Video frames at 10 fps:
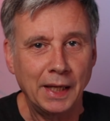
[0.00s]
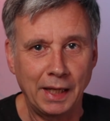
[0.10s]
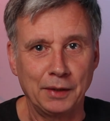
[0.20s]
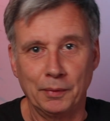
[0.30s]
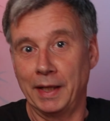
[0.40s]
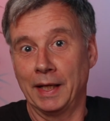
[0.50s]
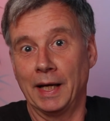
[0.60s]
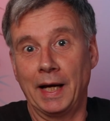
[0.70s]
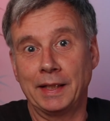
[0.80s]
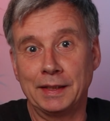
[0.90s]
Anyway,
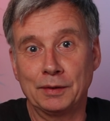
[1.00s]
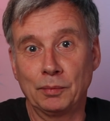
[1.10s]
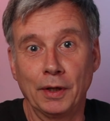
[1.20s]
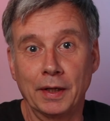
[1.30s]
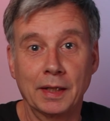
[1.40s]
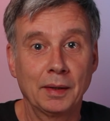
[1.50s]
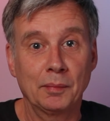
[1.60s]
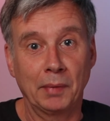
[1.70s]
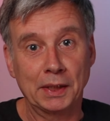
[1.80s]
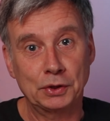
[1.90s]
I did the work,
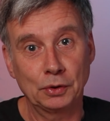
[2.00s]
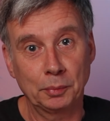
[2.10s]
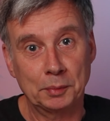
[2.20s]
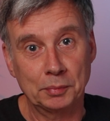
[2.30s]
my stupid